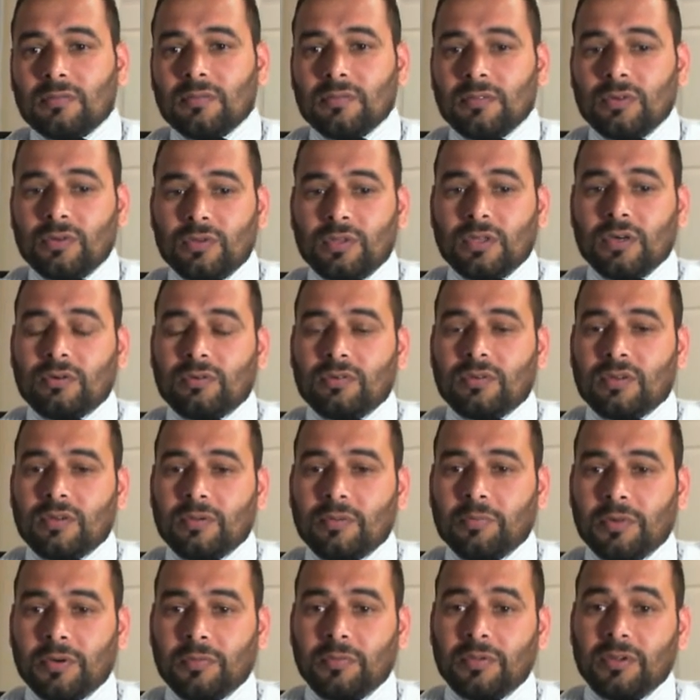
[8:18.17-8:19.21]
without
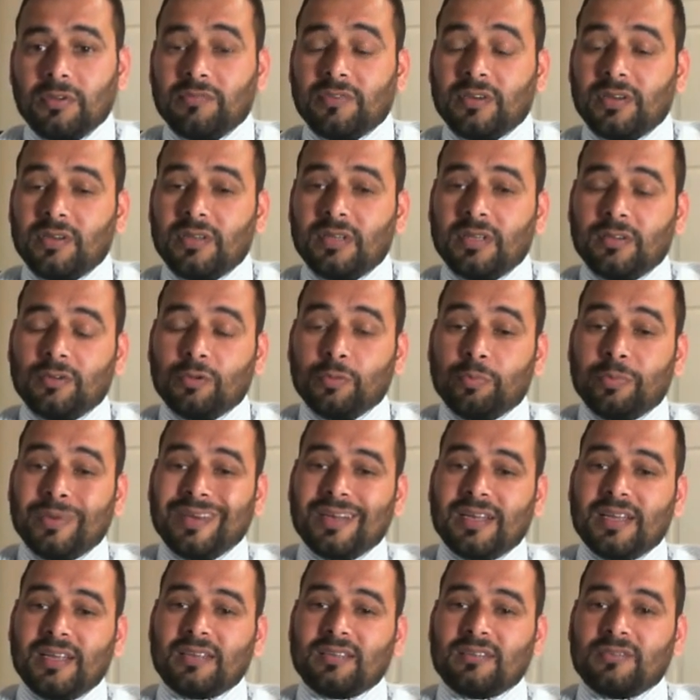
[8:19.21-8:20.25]
public funding, need to pay
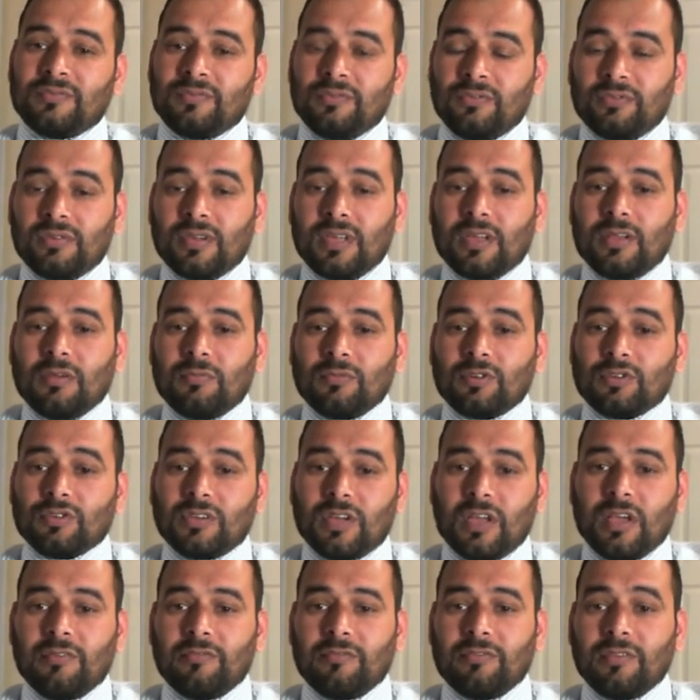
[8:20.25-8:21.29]
rent, food, accommodation,
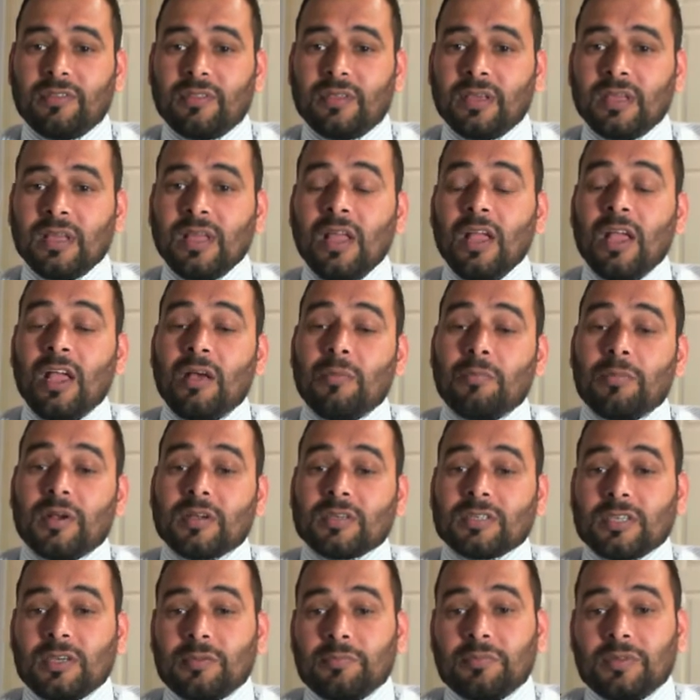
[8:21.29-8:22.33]
everything,
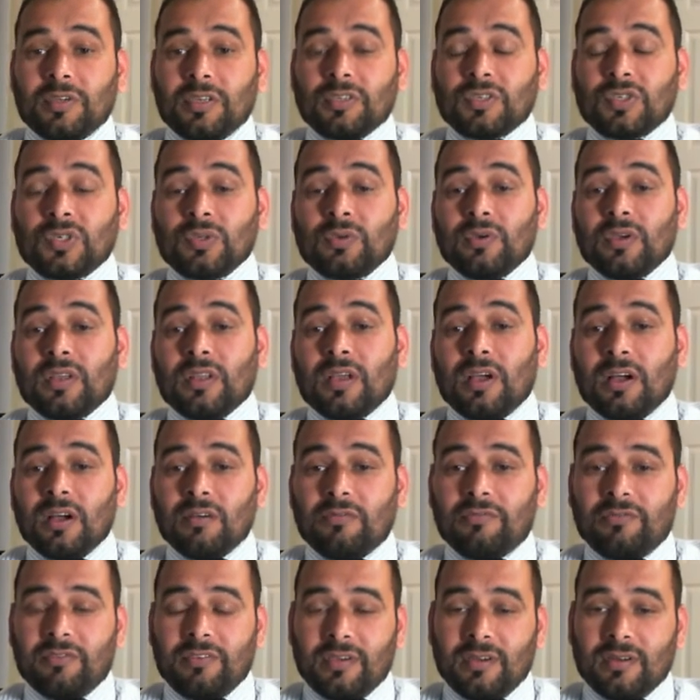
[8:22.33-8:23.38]
plus every
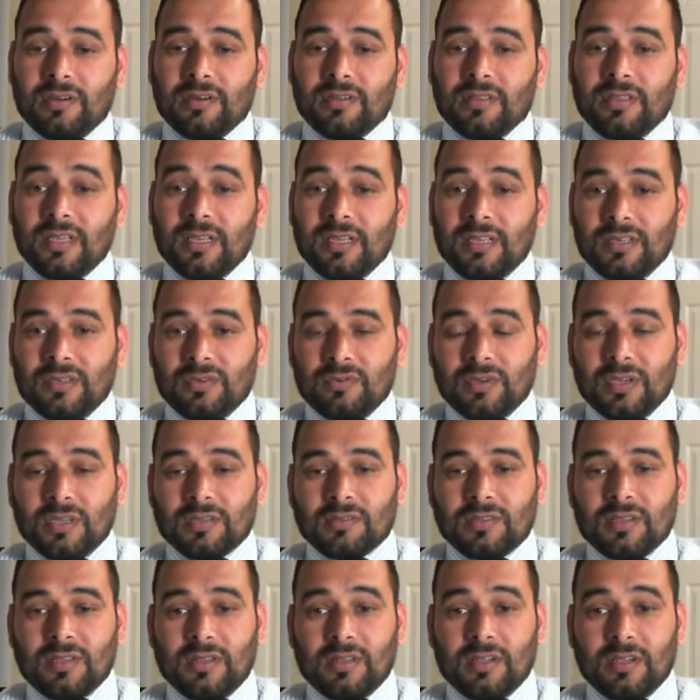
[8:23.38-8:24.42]
2.5 years they need to
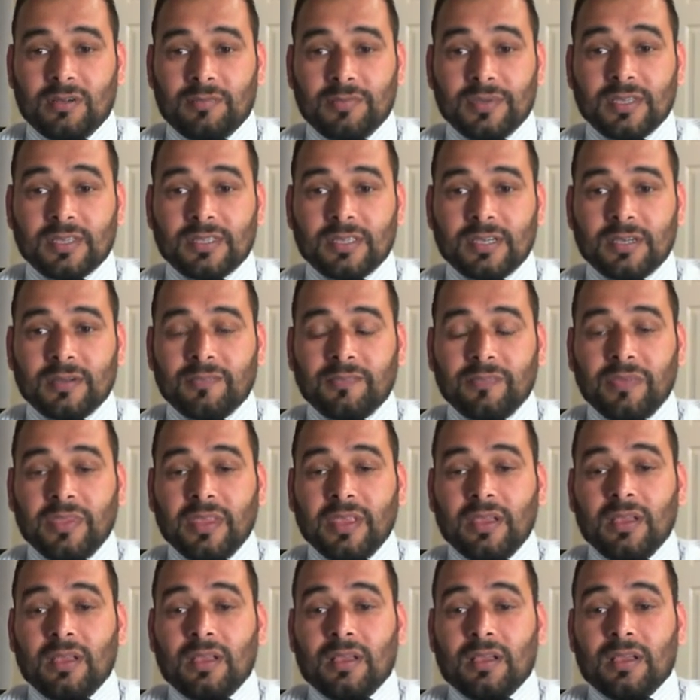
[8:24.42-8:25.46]
extend their visa,
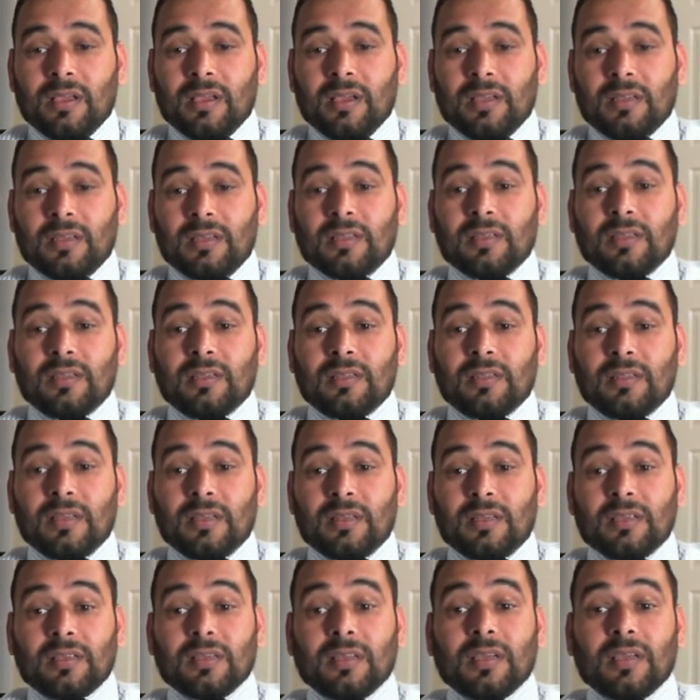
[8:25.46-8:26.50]
and they
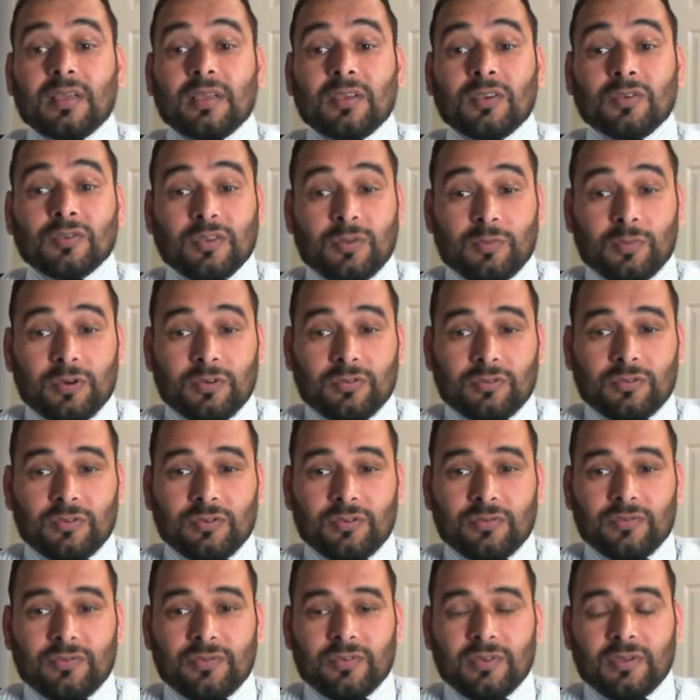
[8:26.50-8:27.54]
need a huge amount
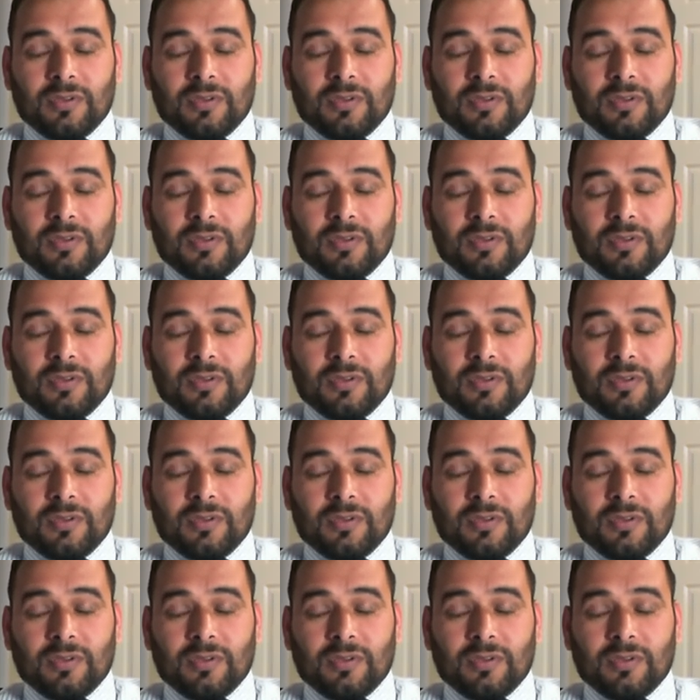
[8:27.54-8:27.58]
of